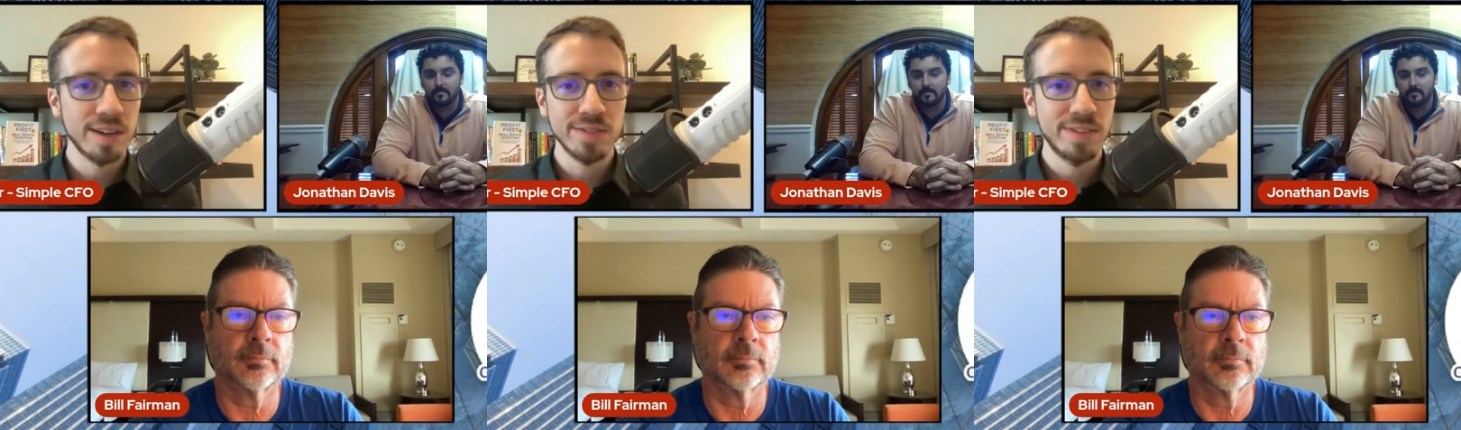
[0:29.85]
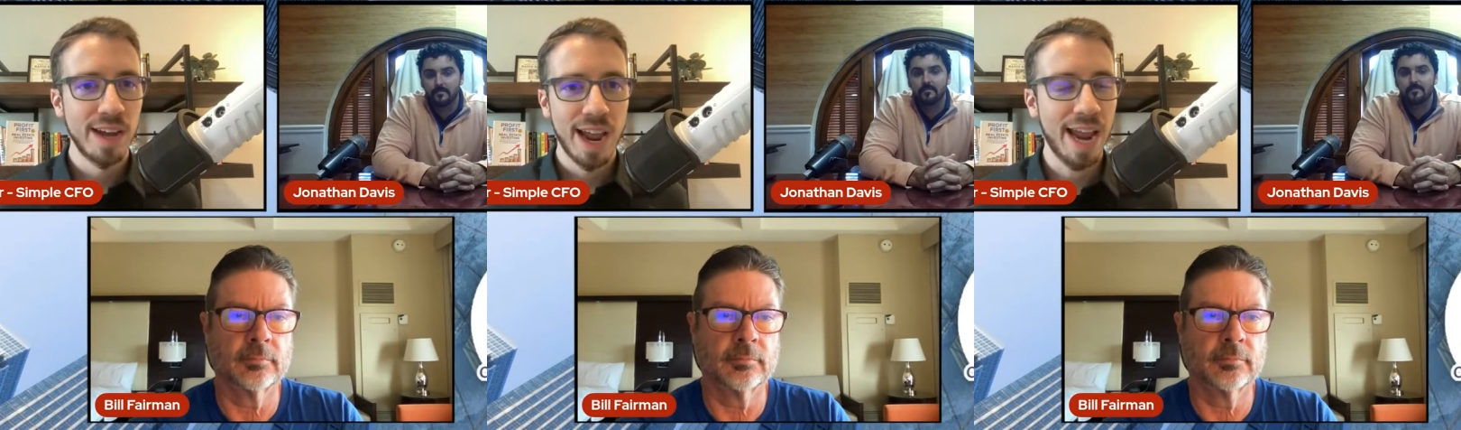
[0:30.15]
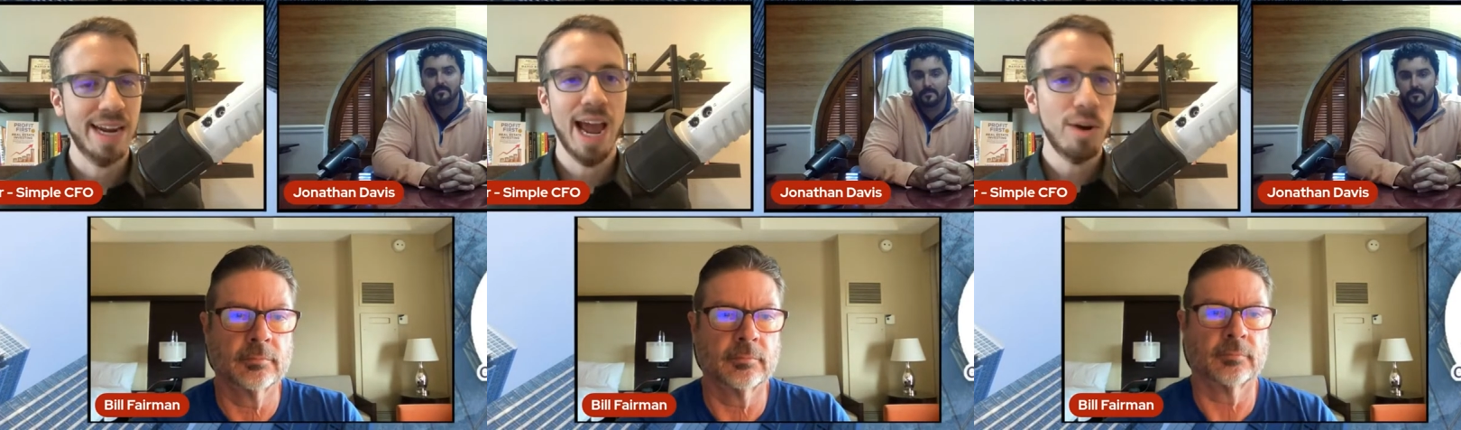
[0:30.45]
Speaker 1: of,
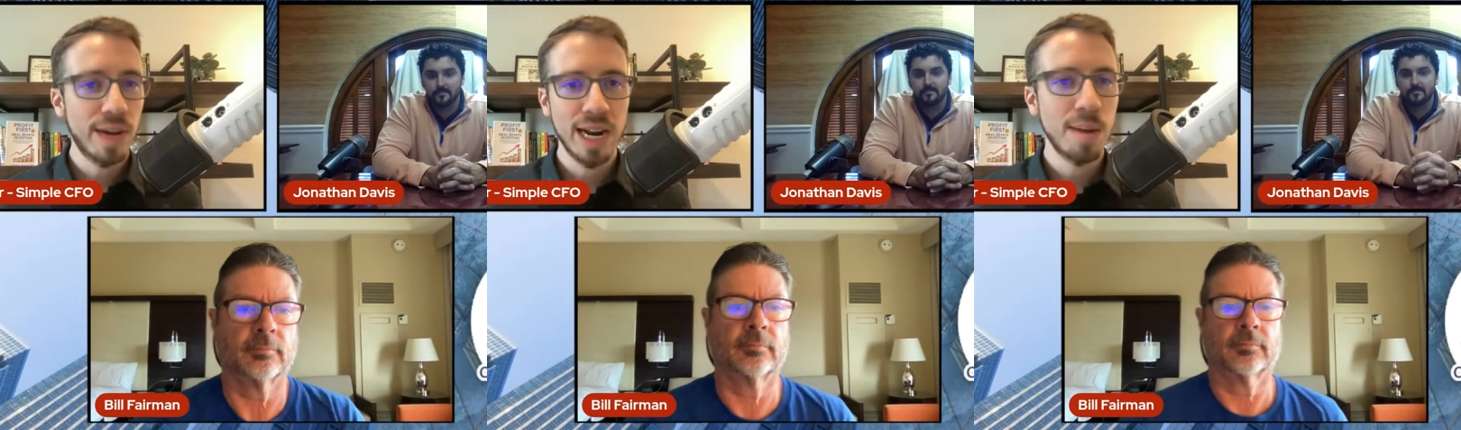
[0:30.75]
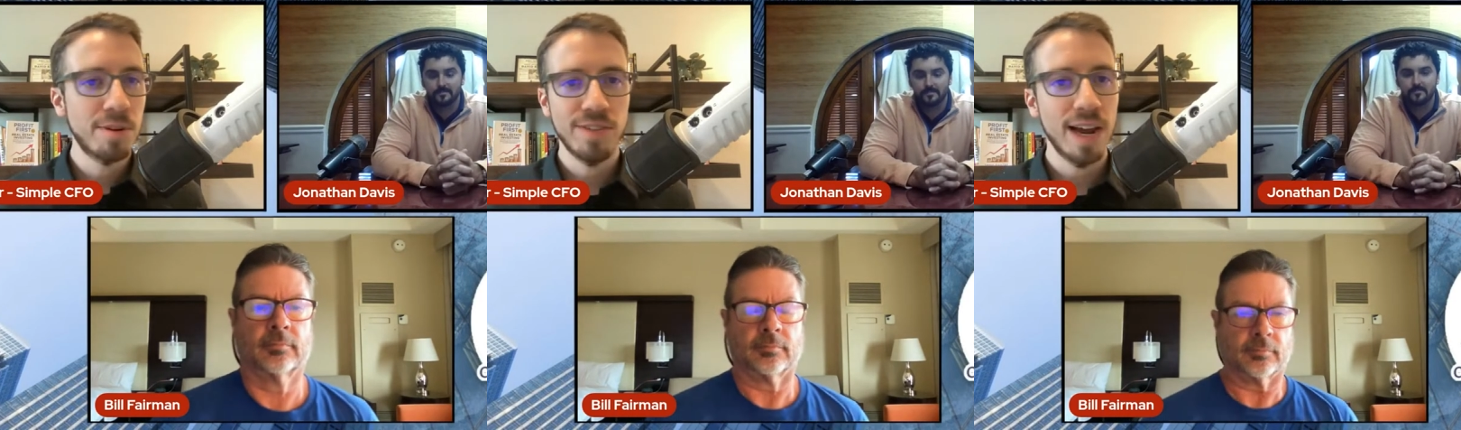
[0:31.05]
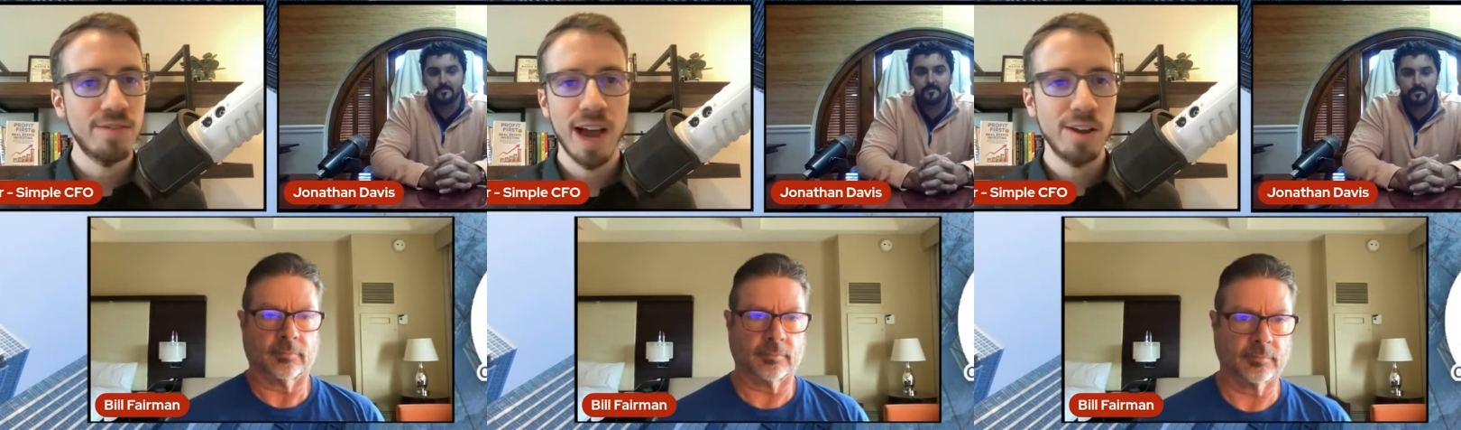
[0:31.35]
and how can I
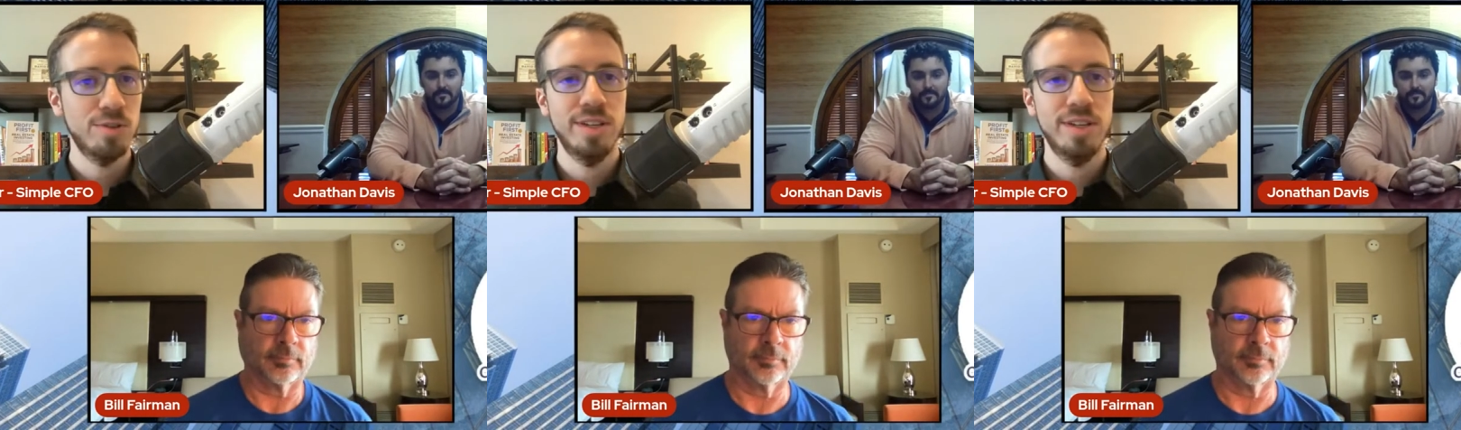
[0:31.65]
provide value